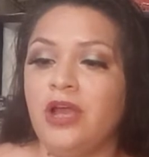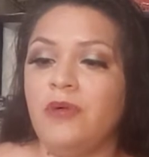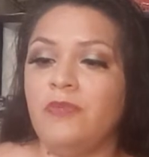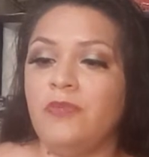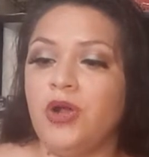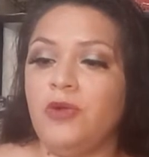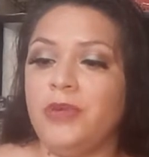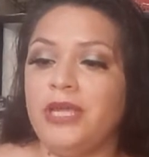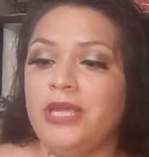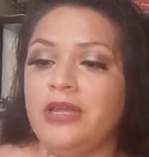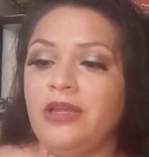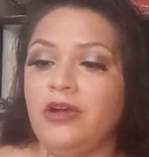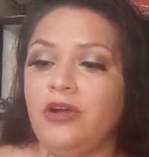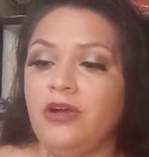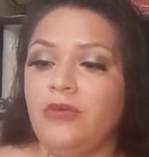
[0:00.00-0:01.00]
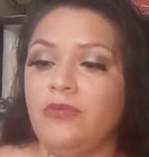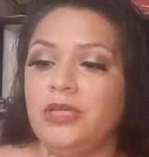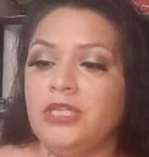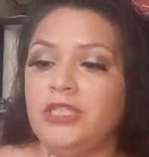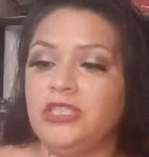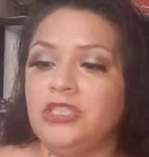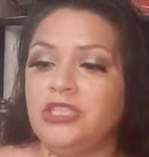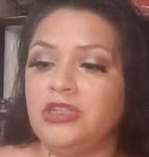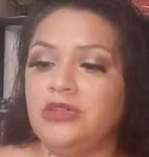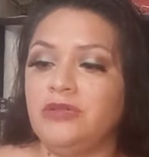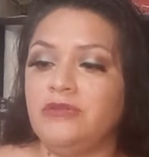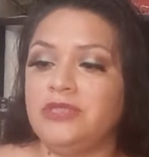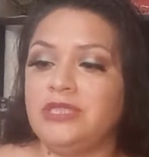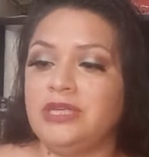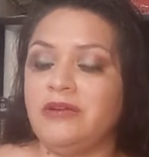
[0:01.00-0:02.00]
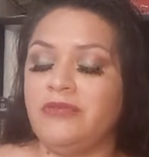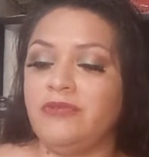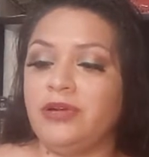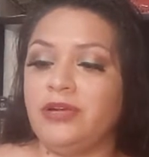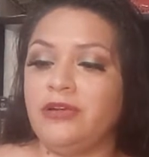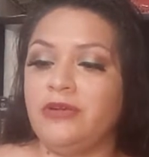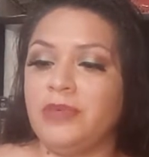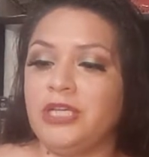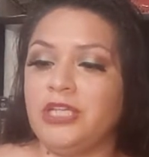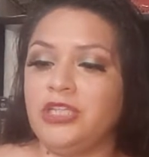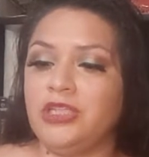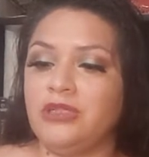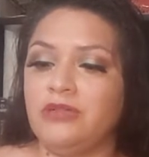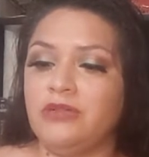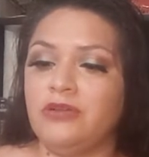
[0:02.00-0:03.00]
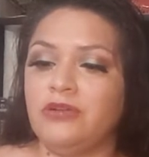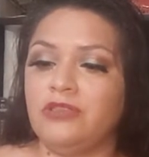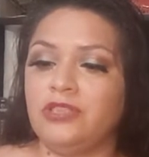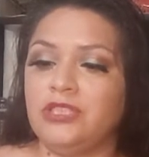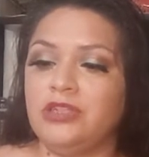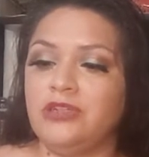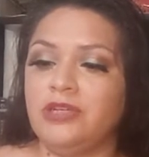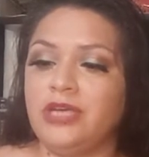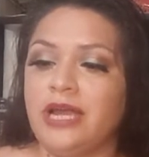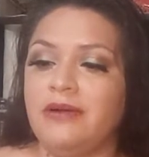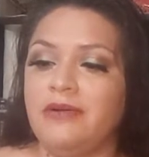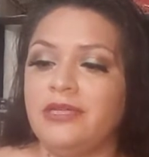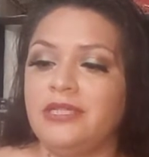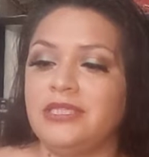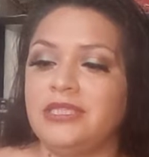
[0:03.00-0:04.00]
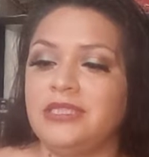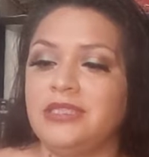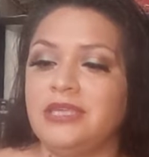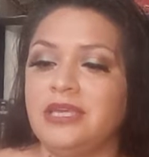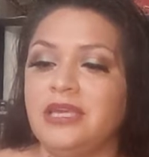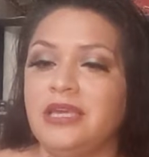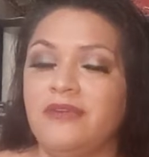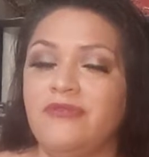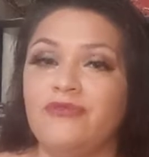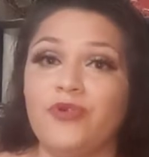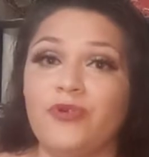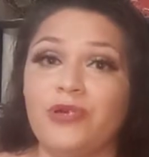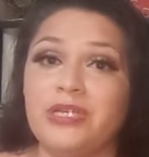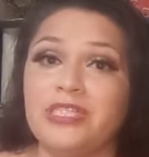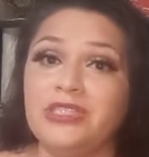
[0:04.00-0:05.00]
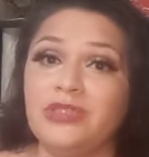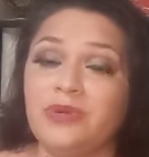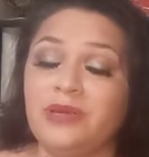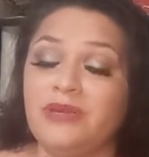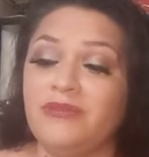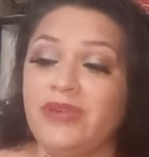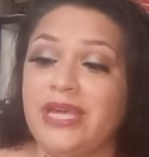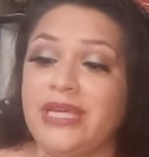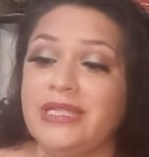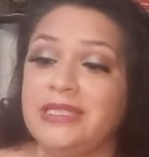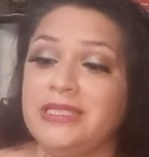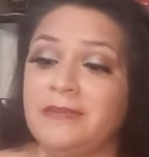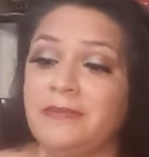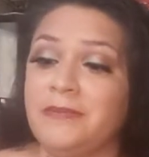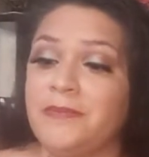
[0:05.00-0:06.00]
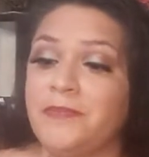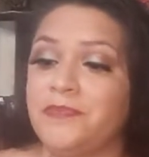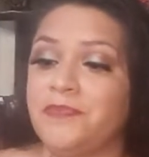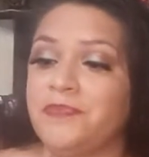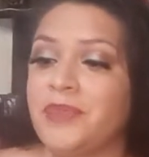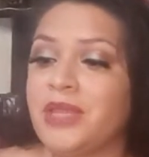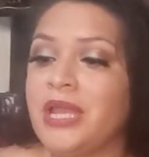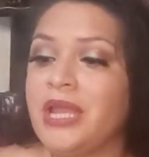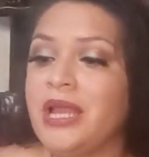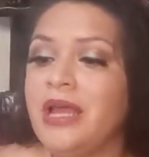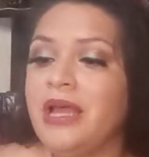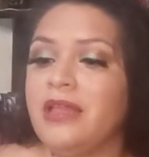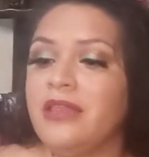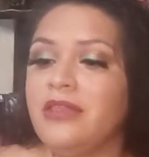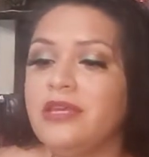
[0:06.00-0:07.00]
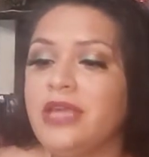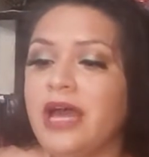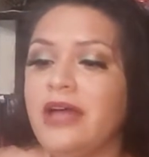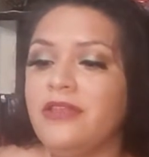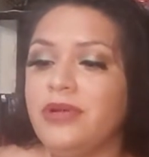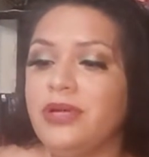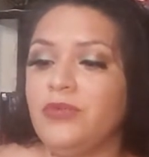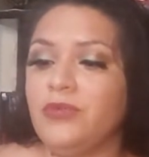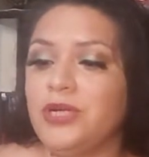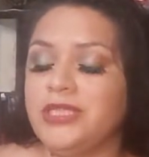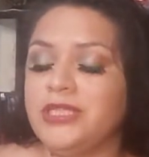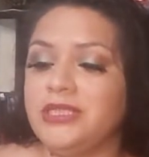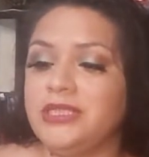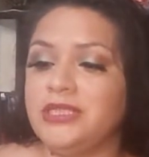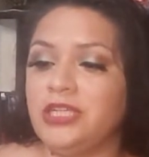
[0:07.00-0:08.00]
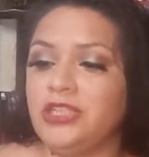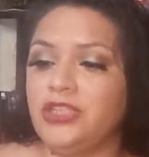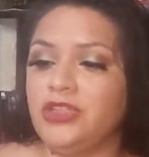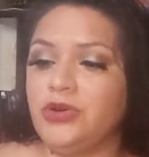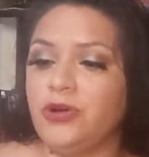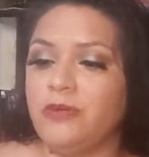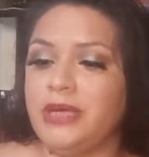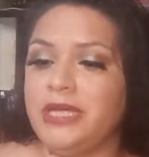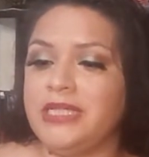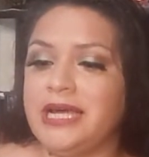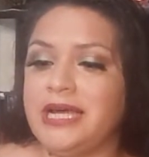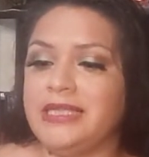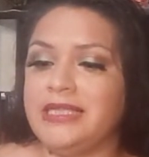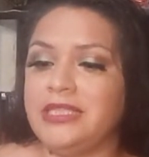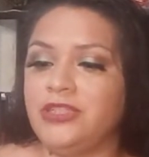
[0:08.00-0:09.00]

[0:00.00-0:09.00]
Moping at home in a stew of self-reclamation, cursing her cowardice and thinking of Rory's sweet face. The gathering wasn't such a torment as it